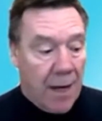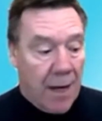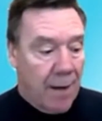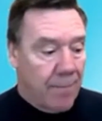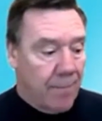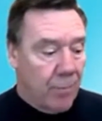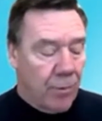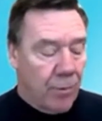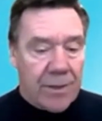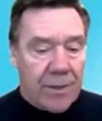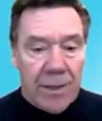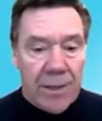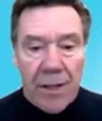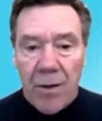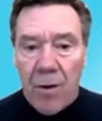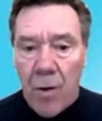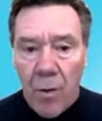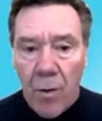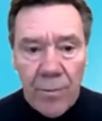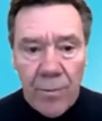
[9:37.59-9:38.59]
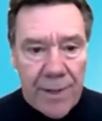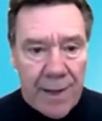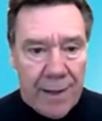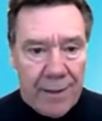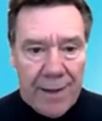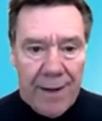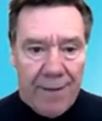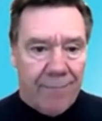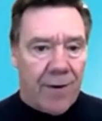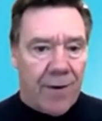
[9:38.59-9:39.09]
We see homes that
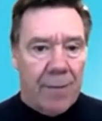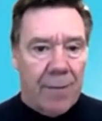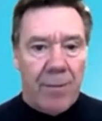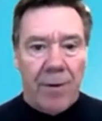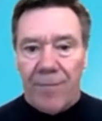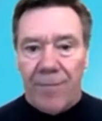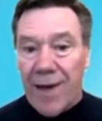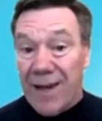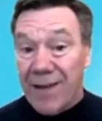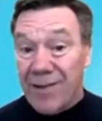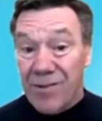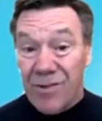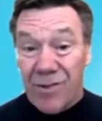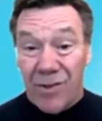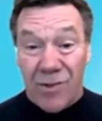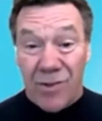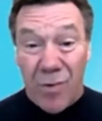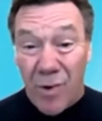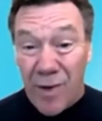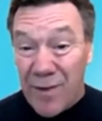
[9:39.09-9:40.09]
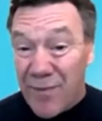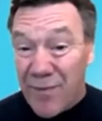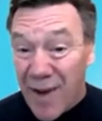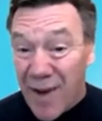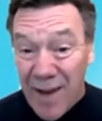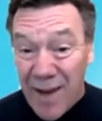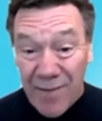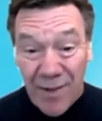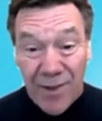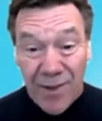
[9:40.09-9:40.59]
have framing factors of 25
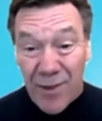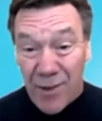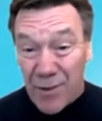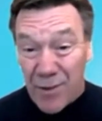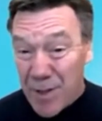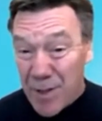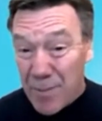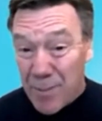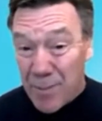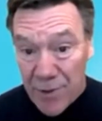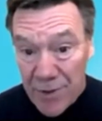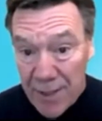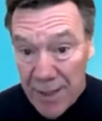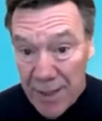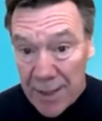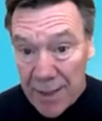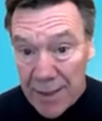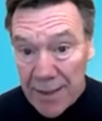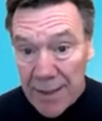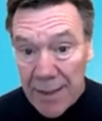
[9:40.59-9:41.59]
to 30%.